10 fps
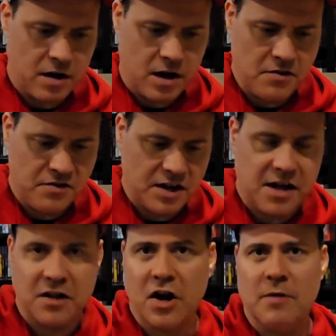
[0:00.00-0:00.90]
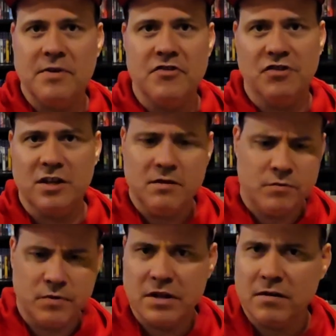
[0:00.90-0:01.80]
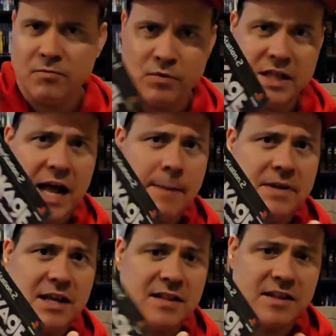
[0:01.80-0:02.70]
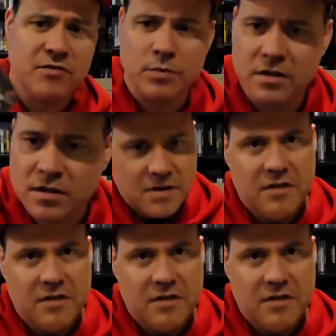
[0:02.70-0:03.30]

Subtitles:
art style RPG. Really happy to get this one.